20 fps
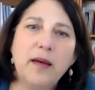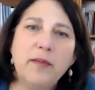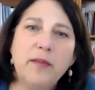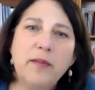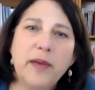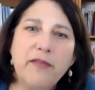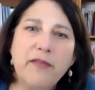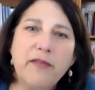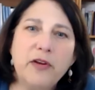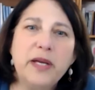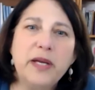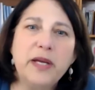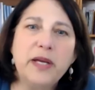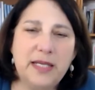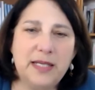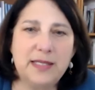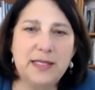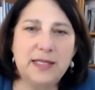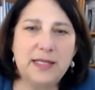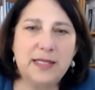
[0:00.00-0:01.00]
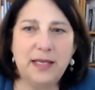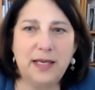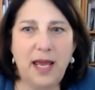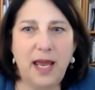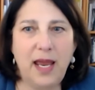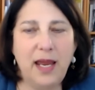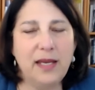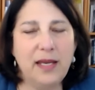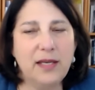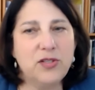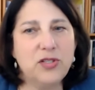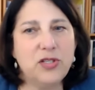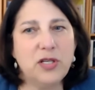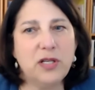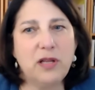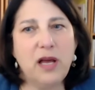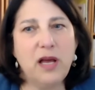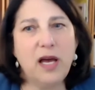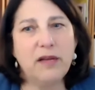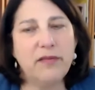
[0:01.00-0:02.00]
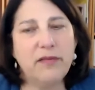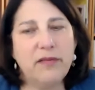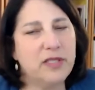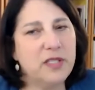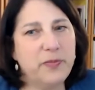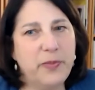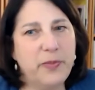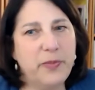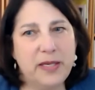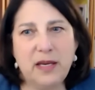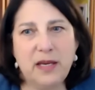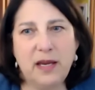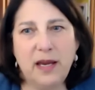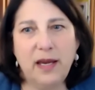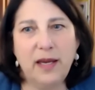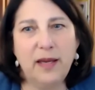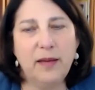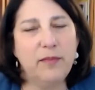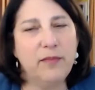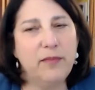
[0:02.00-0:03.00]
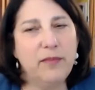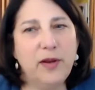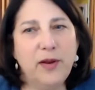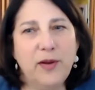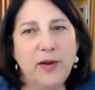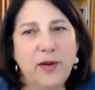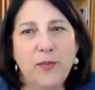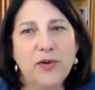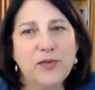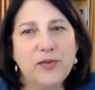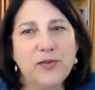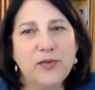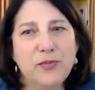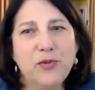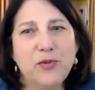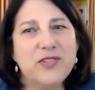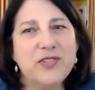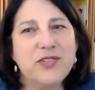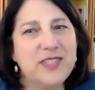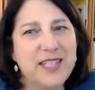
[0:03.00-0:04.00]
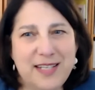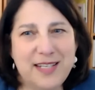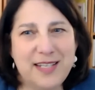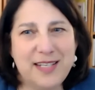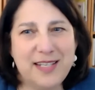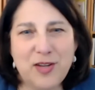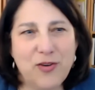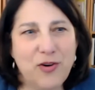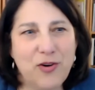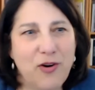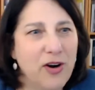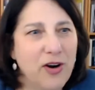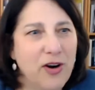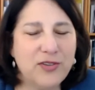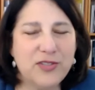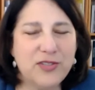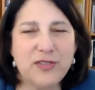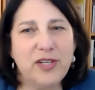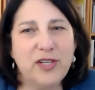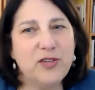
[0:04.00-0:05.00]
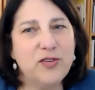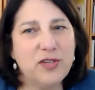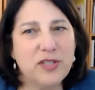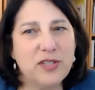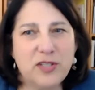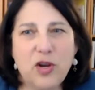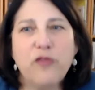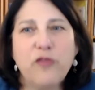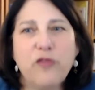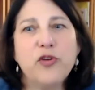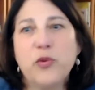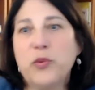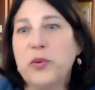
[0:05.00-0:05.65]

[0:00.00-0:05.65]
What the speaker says: everybody is engaged. A lot of us spend time, we'll send each other articles of interest over the